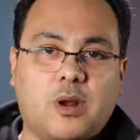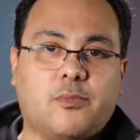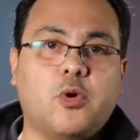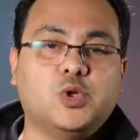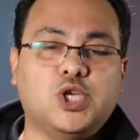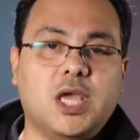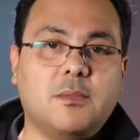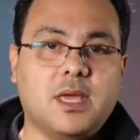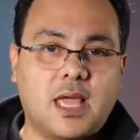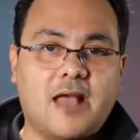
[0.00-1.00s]
approach him.
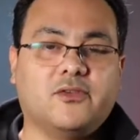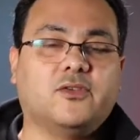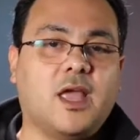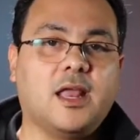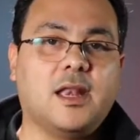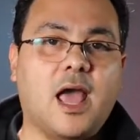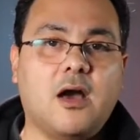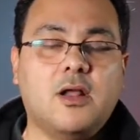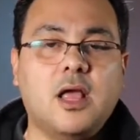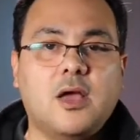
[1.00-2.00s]
He has to stay in
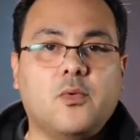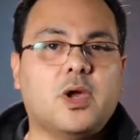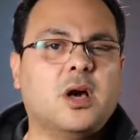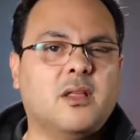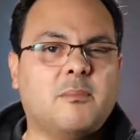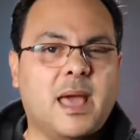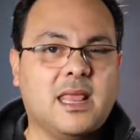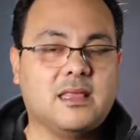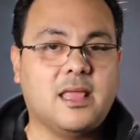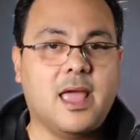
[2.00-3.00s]
down. We call it a
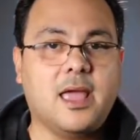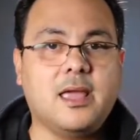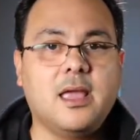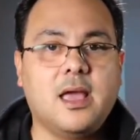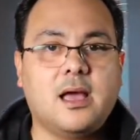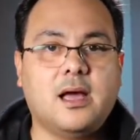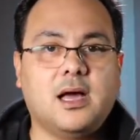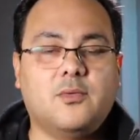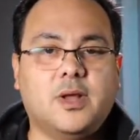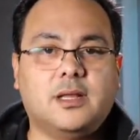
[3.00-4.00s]
petting day
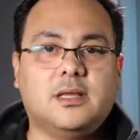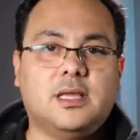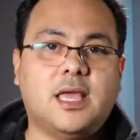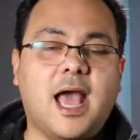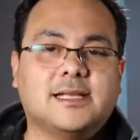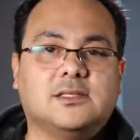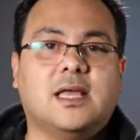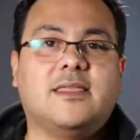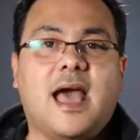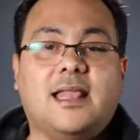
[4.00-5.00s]
where he has
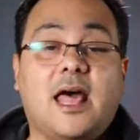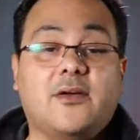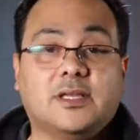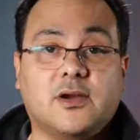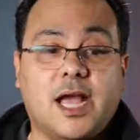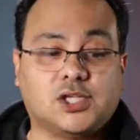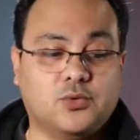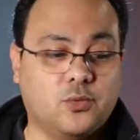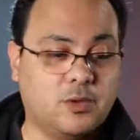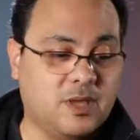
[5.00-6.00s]
that lot of
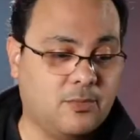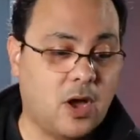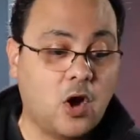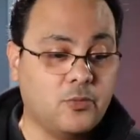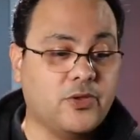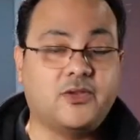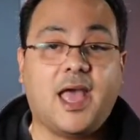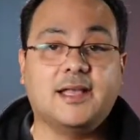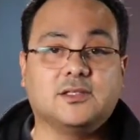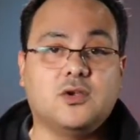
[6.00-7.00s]
interaction with people. I hope this
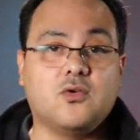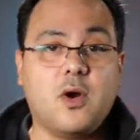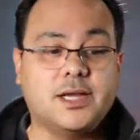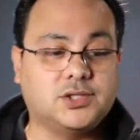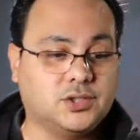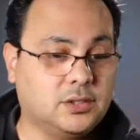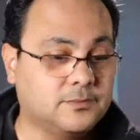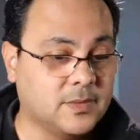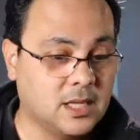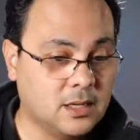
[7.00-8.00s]
answers your question.
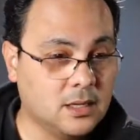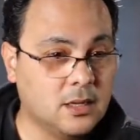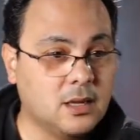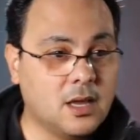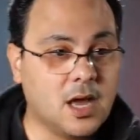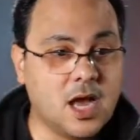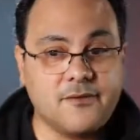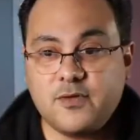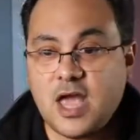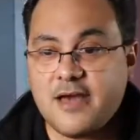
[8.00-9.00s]

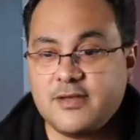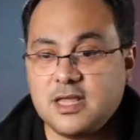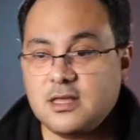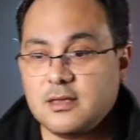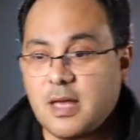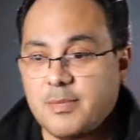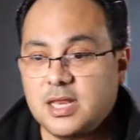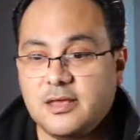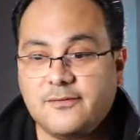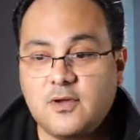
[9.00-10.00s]
If you have any
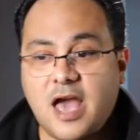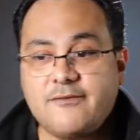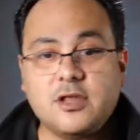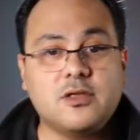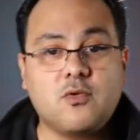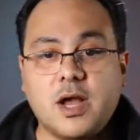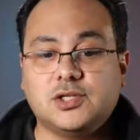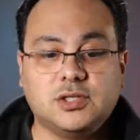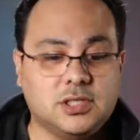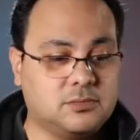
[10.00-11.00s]
other
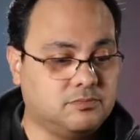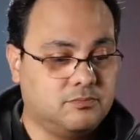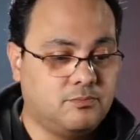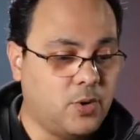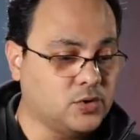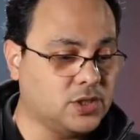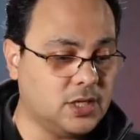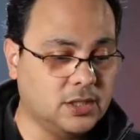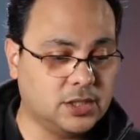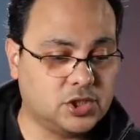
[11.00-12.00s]
questions, just post it
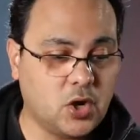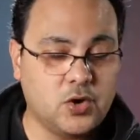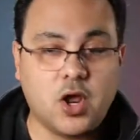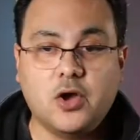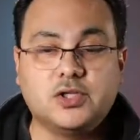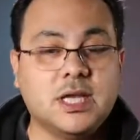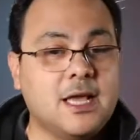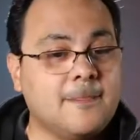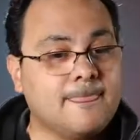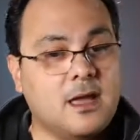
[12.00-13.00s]
on the show notes.
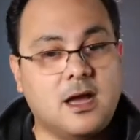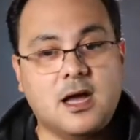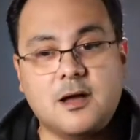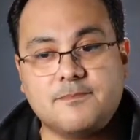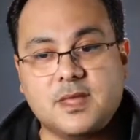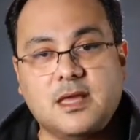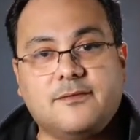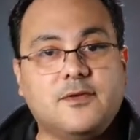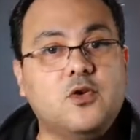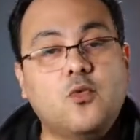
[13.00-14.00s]

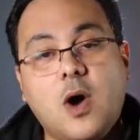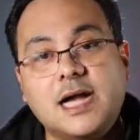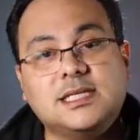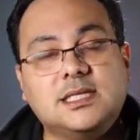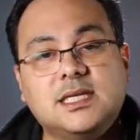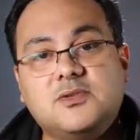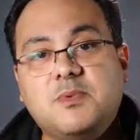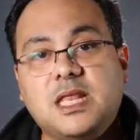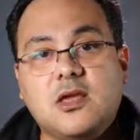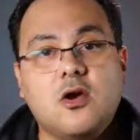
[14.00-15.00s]
If you're watching this
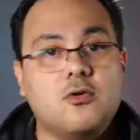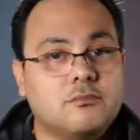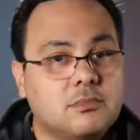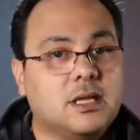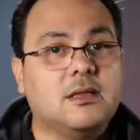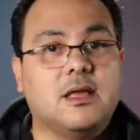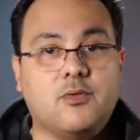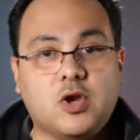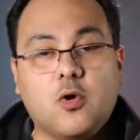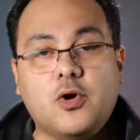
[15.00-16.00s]
video, the
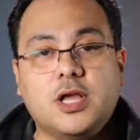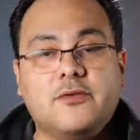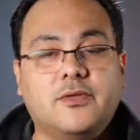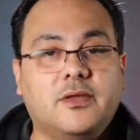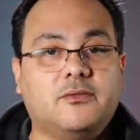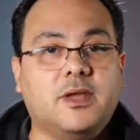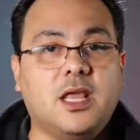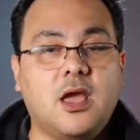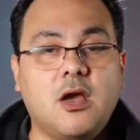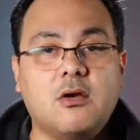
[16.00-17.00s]
recording of this
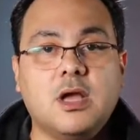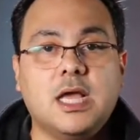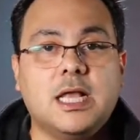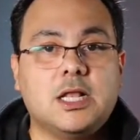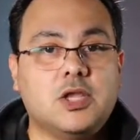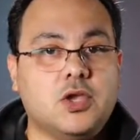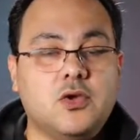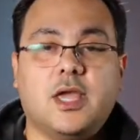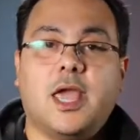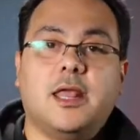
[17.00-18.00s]
video,
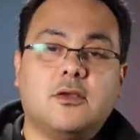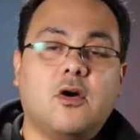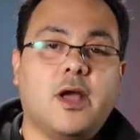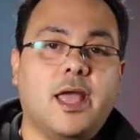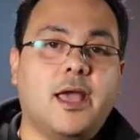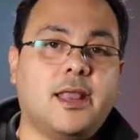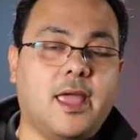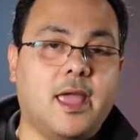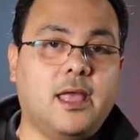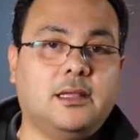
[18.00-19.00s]
you can go ahead
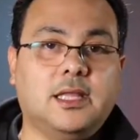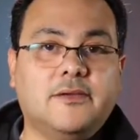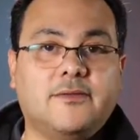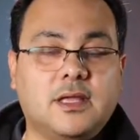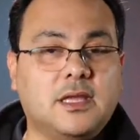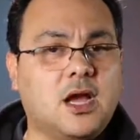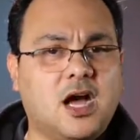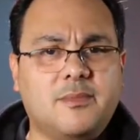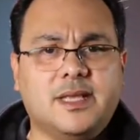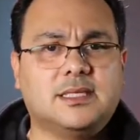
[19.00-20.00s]
and leave in the
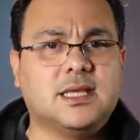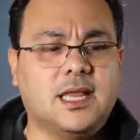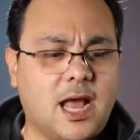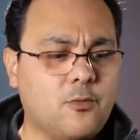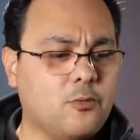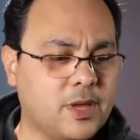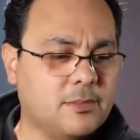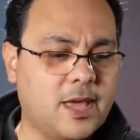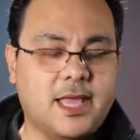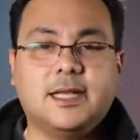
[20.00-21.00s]
comments and I will be
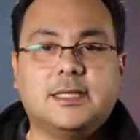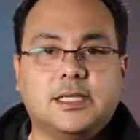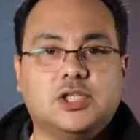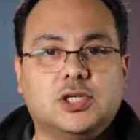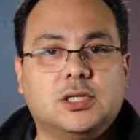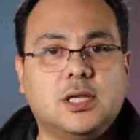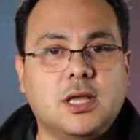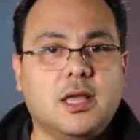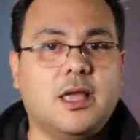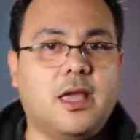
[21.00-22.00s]
paying attention
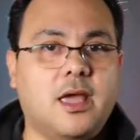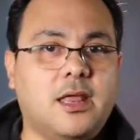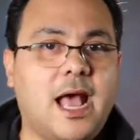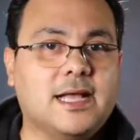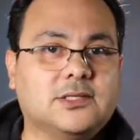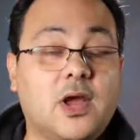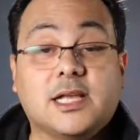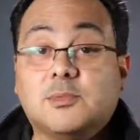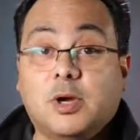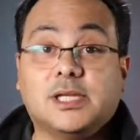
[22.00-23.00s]
and answer
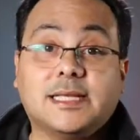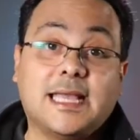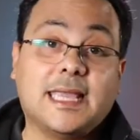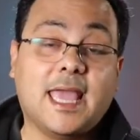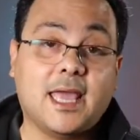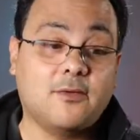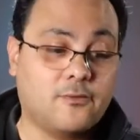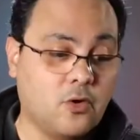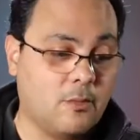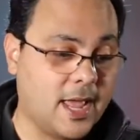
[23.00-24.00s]
as much as I can
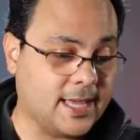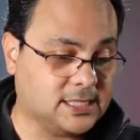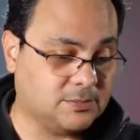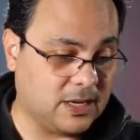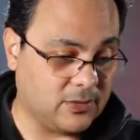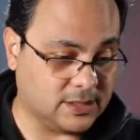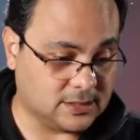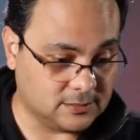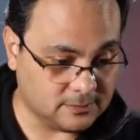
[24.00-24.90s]
from my experience.